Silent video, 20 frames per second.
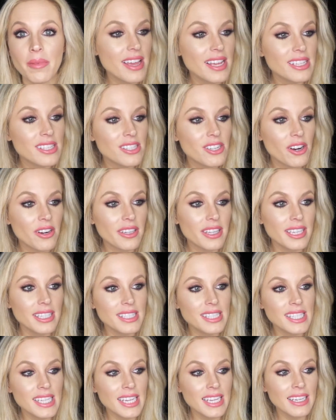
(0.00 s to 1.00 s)
They start
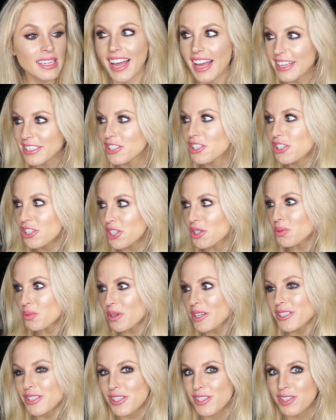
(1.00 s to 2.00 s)
kissing and she
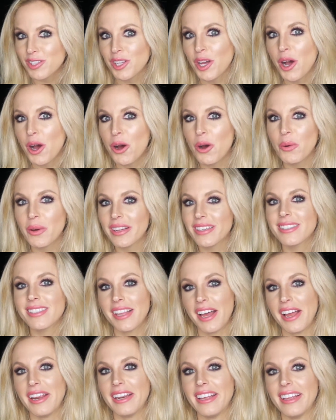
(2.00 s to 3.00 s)
was so
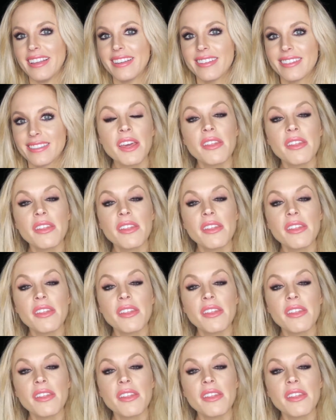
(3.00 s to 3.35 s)
excited.